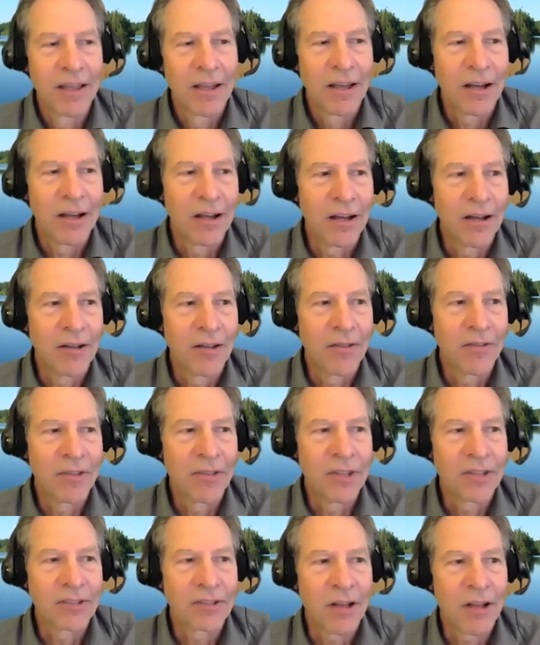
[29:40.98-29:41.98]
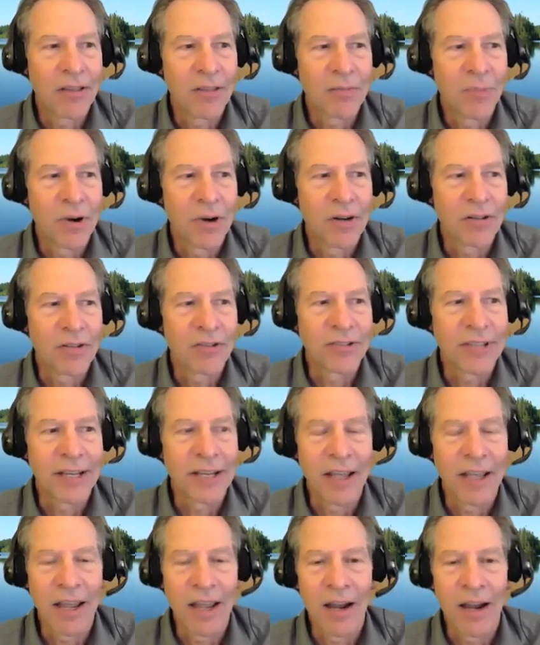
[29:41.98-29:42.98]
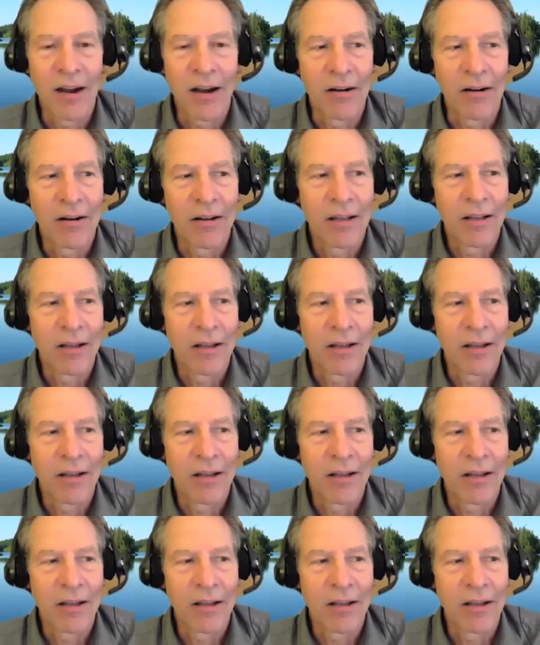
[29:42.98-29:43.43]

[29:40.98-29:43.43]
Uh, the solid particles in air,